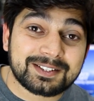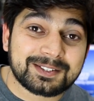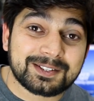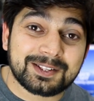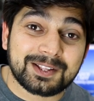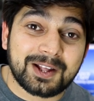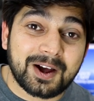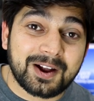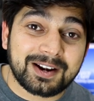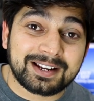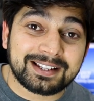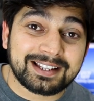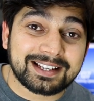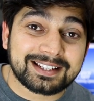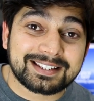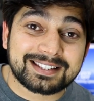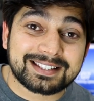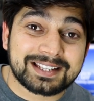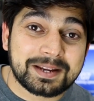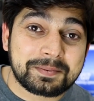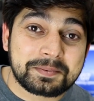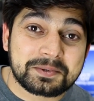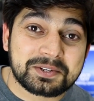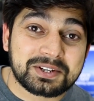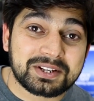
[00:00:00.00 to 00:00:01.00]
It's not an
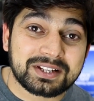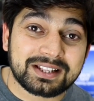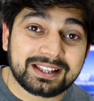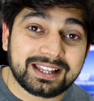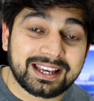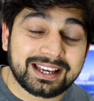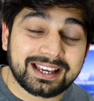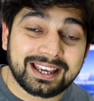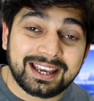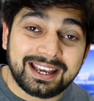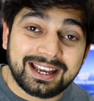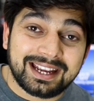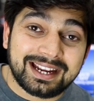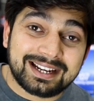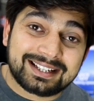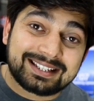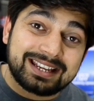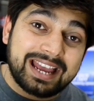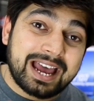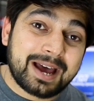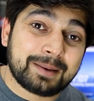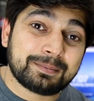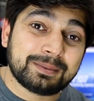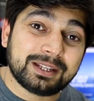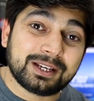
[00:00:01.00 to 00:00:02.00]
exception like
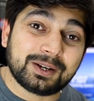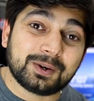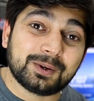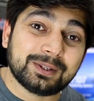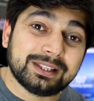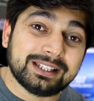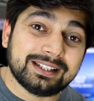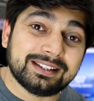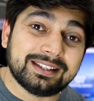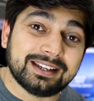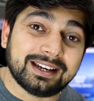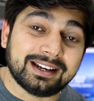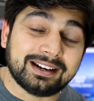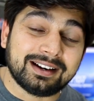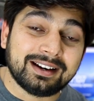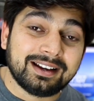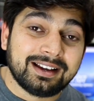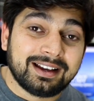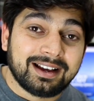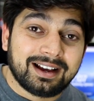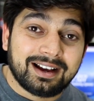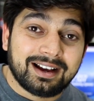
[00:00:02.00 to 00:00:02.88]
it's happening only there.